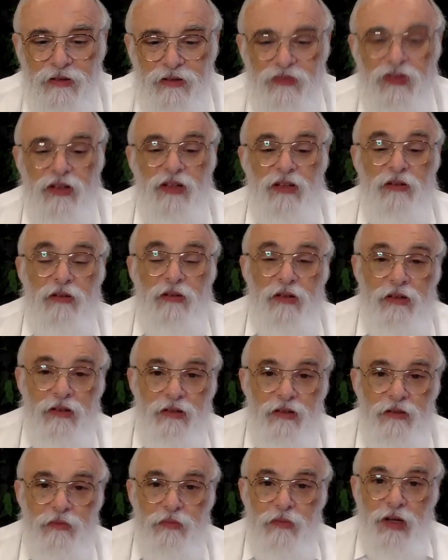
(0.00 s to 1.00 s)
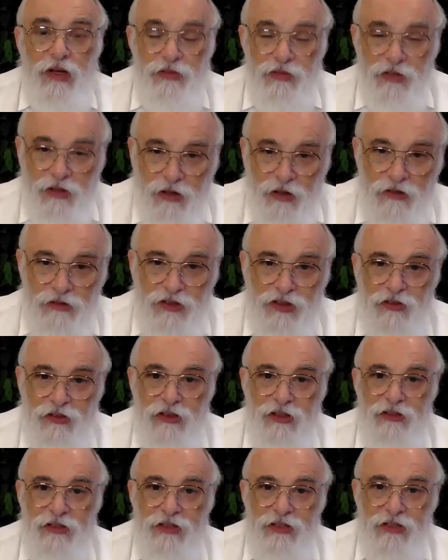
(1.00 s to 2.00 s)
But on the
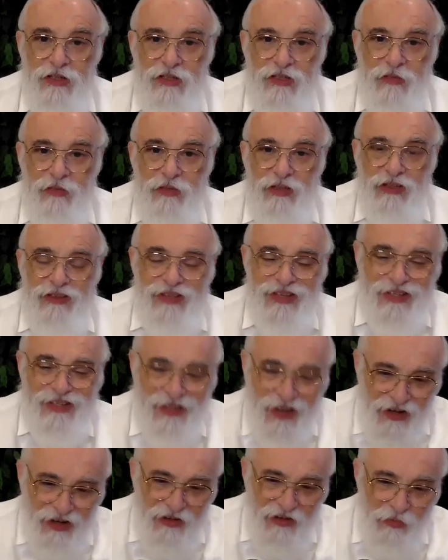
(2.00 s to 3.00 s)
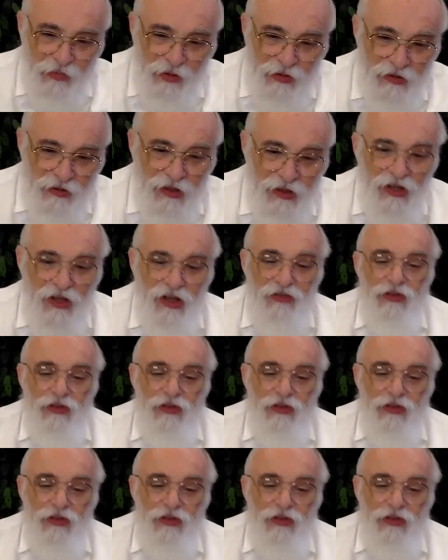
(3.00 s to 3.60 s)
contrary, this is something desirable.